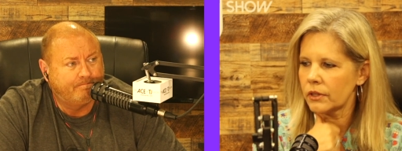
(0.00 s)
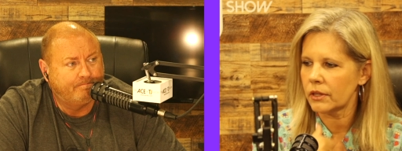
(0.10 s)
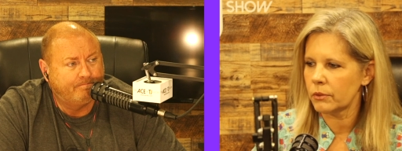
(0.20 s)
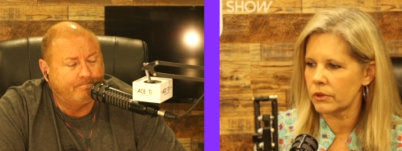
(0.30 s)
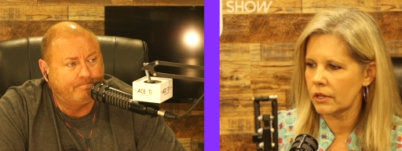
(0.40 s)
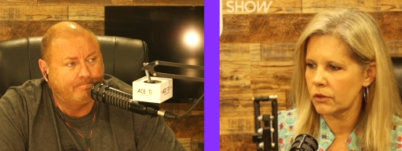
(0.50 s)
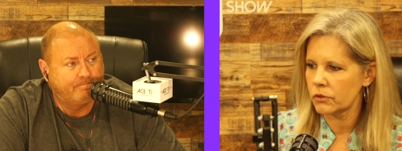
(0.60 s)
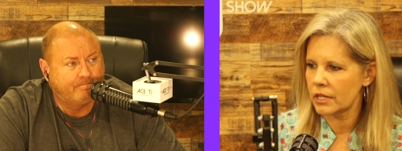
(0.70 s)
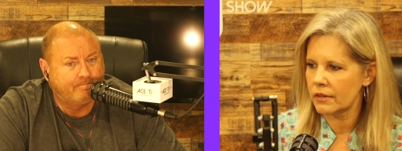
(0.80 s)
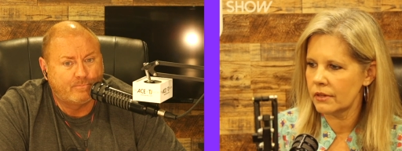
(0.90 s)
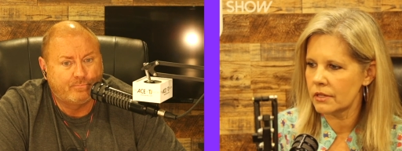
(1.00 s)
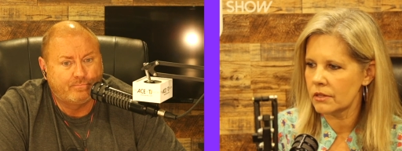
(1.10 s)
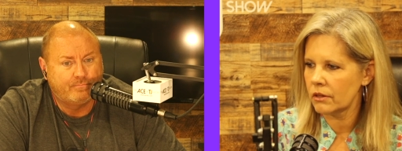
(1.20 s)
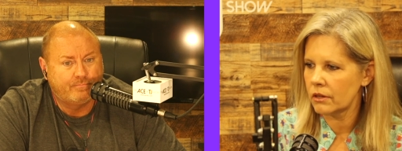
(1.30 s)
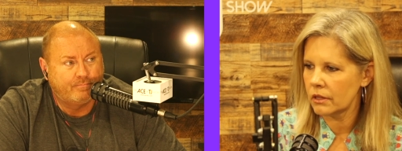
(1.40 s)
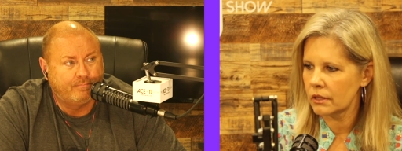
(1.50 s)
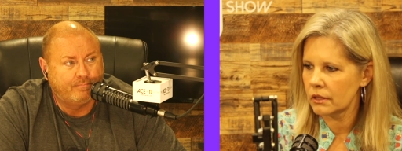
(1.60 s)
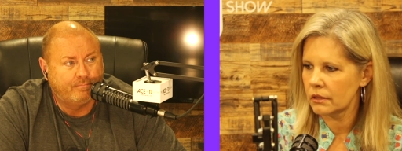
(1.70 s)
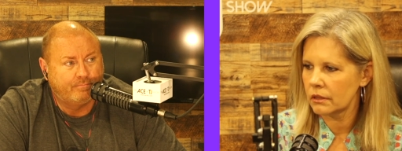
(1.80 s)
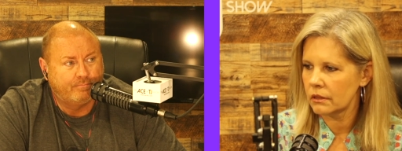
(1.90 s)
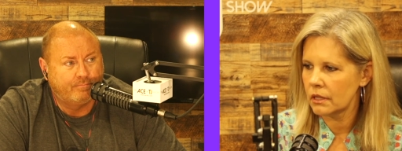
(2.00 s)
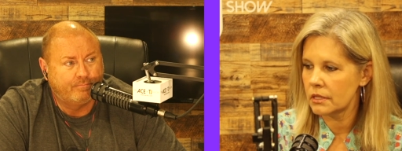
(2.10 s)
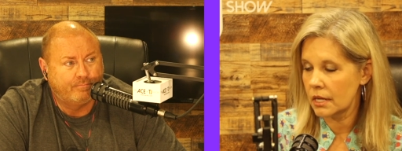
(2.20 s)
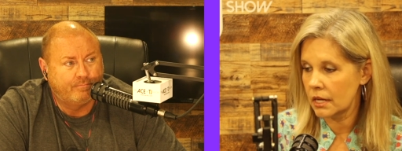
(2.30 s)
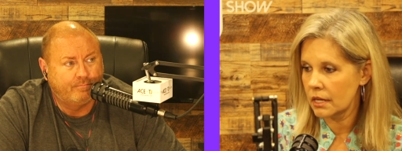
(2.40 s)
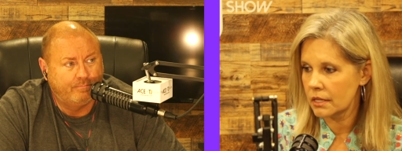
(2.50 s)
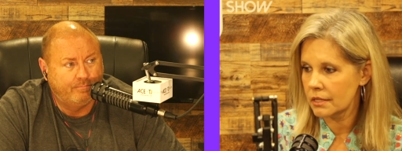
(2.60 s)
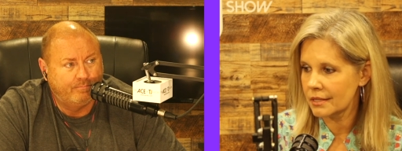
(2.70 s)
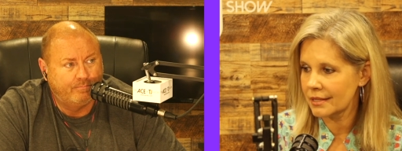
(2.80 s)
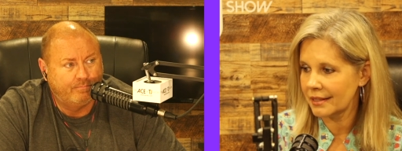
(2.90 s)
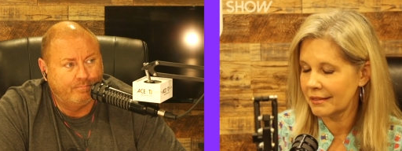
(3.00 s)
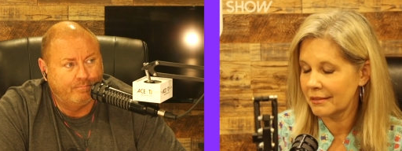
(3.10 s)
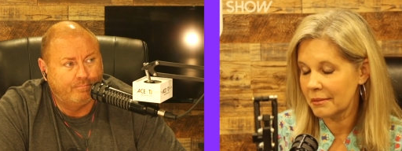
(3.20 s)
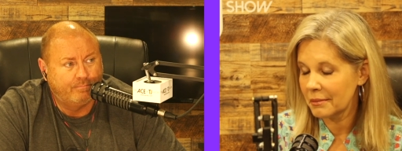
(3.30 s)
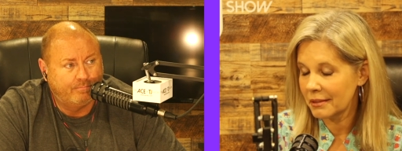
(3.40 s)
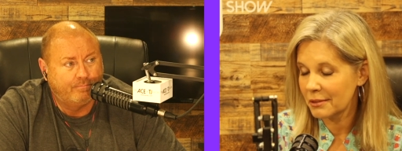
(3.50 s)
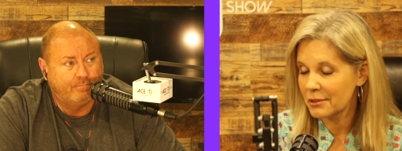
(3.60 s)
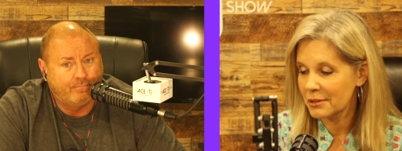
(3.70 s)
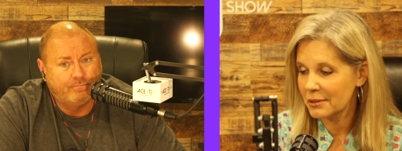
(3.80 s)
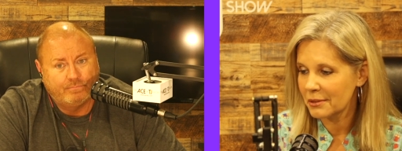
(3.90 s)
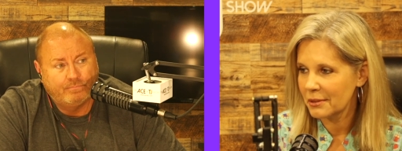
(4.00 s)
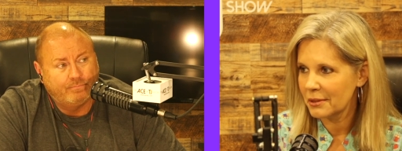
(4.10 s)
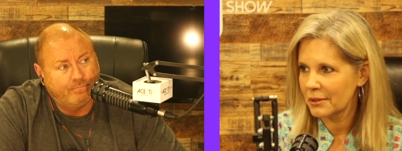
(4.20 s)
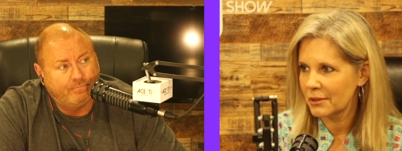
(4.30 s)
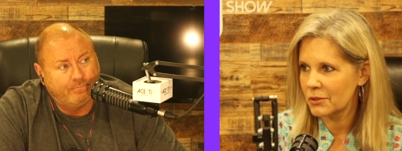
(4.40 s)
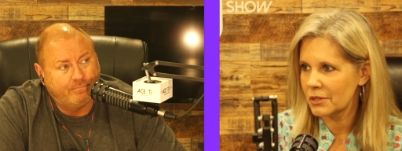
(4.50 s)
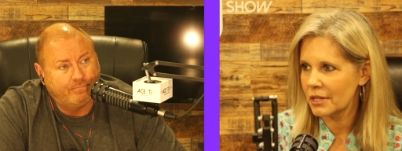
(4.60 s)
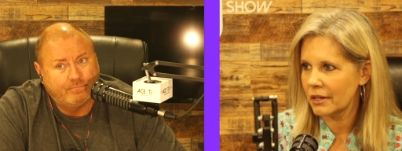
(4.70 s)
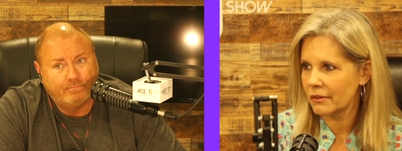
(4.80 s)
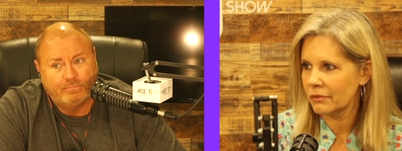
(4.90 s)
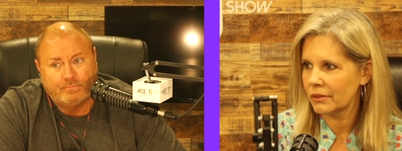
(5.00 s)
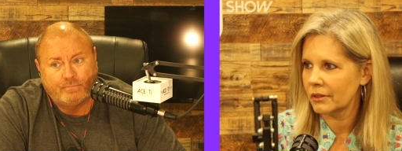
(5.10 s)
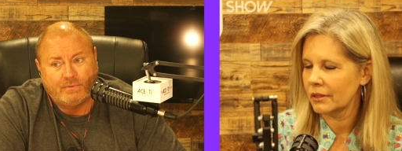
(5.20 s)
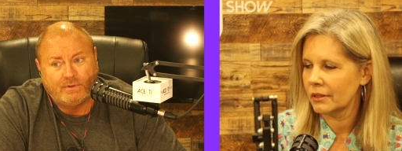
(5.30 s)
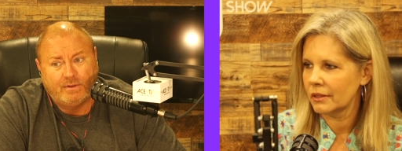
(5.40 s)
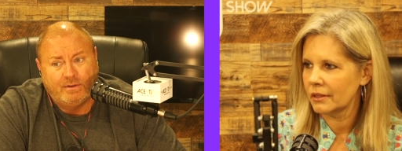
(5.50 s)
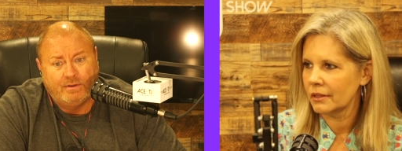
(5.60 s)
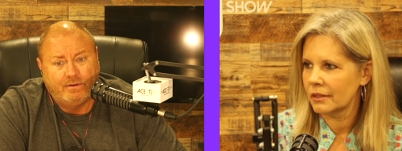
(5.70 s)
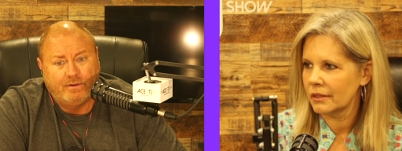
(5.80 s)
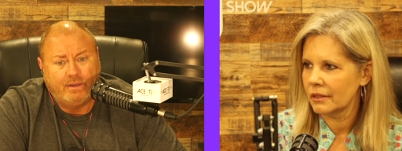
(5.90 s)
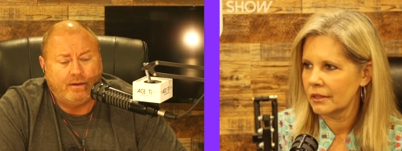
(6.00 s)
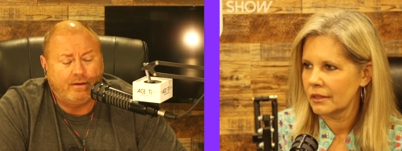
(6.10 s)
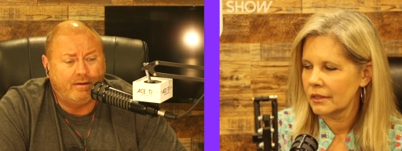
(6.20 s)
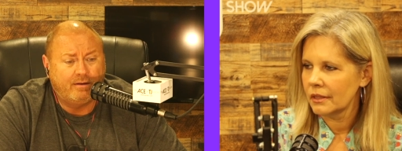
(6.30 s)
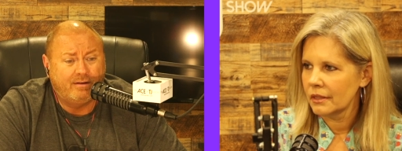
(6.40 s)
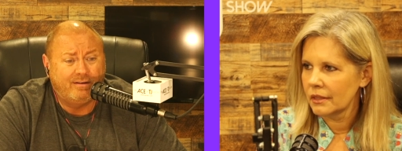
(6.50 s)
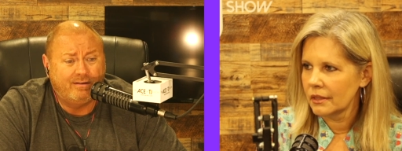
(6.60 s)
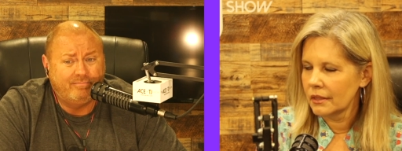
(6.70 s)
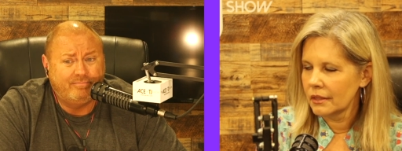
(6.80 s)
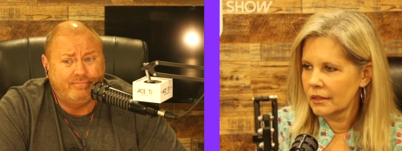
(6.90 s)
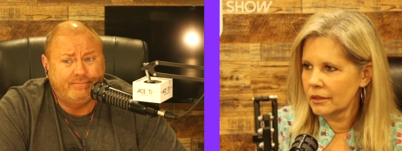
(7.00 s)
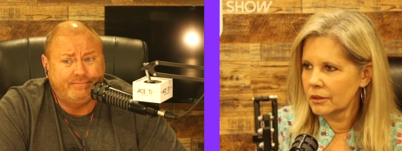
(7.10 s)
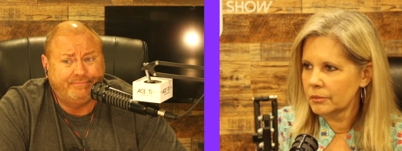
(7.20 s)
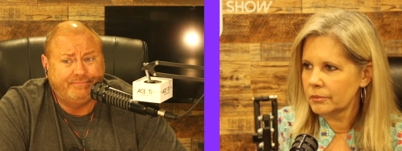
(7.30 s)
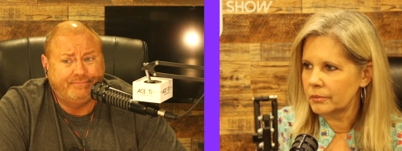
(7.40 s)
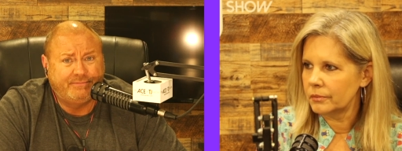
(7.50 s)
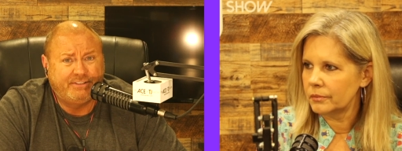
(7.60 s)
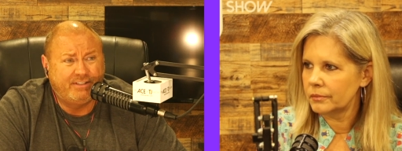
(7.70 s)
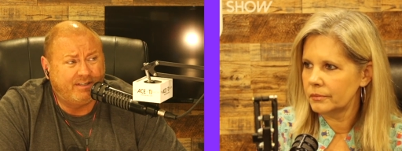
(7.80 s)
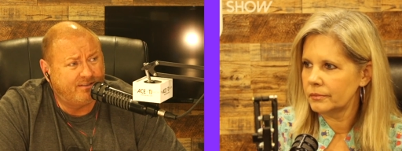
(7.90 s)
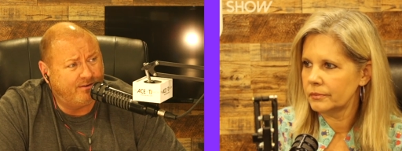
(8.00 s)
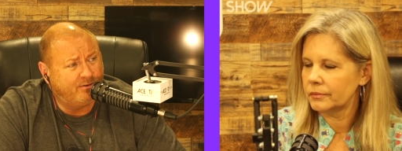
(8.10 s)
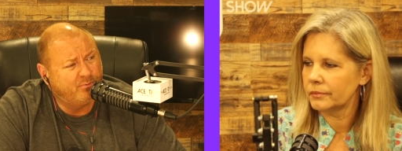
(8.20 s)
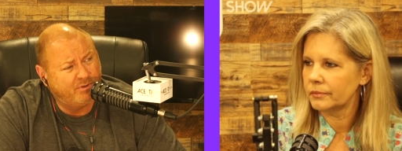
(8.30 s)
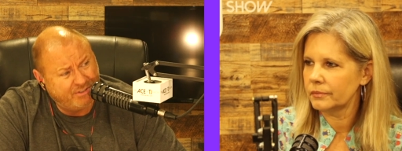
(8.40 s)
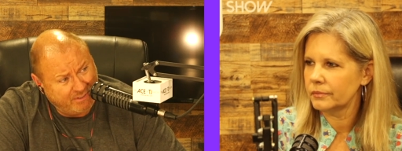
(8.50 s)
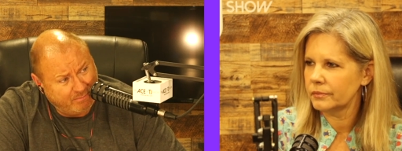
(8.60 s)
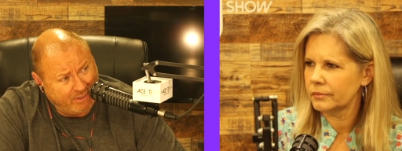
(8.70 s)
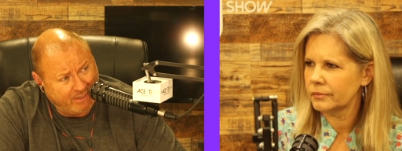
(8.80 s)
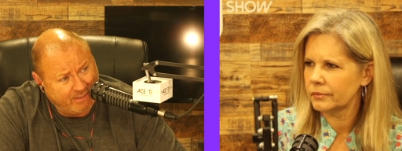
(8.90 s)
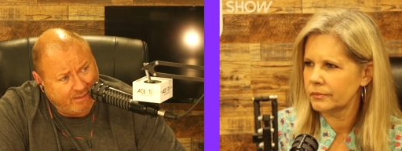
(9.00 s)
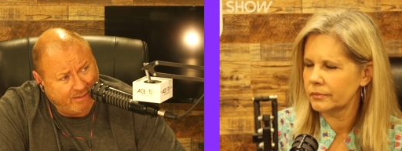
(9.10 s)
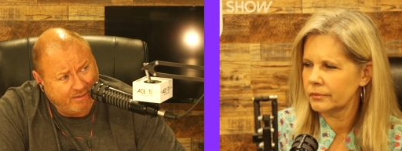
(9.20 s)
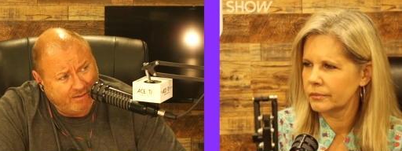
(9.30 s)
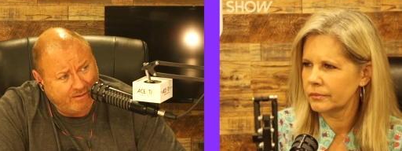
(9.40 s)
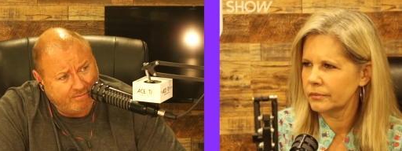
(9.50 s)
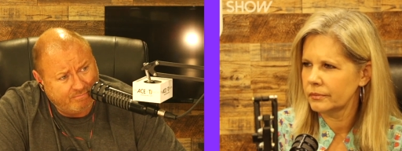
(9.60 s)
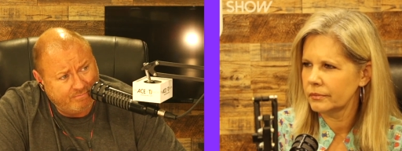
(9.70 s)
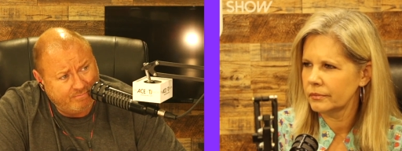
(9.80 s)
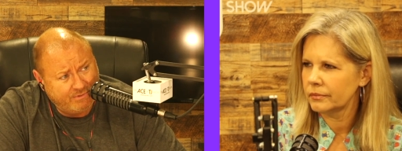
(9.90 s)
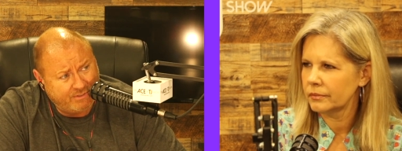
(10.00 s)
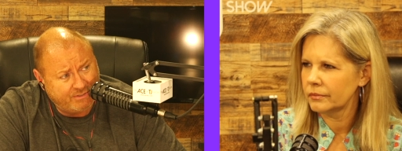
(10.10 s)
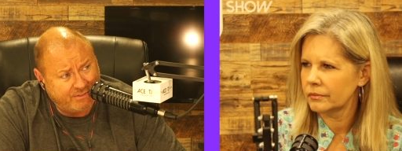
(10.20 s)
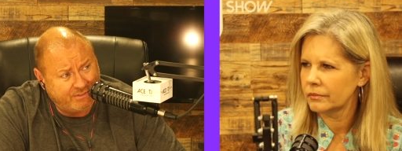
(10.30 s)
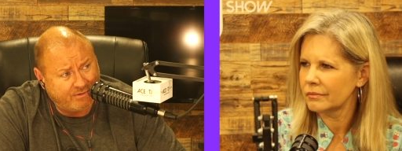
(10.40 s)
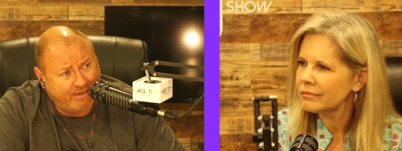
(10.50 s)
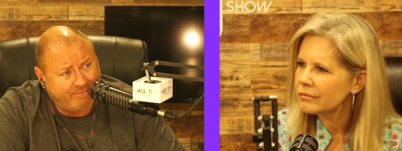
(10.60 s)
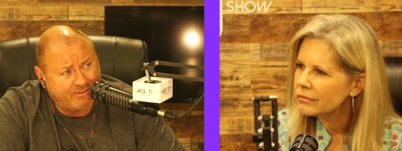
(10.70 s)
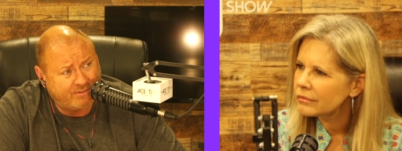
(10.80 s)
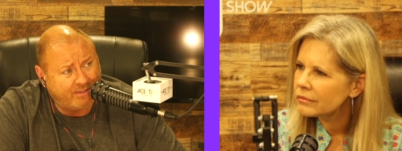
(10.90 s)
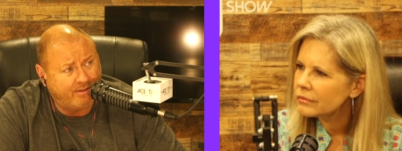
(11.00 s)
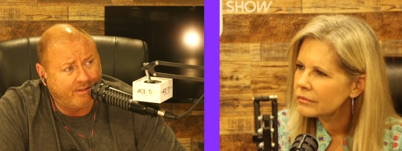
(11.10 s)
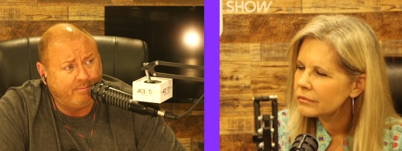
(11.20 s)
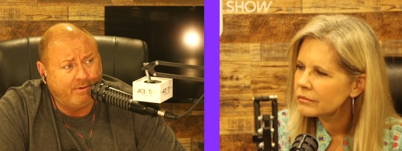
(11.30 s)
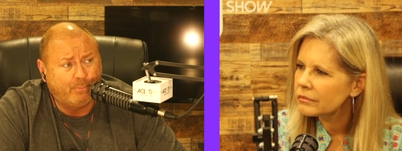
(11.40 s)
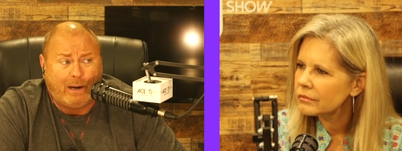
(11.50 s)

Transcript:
Speaker 1: thing with her TV's on, a desk. I mean, there's stuff.
Speaker 2: Yeah. She does have, is she bringing the, you said she's going to have to sell that big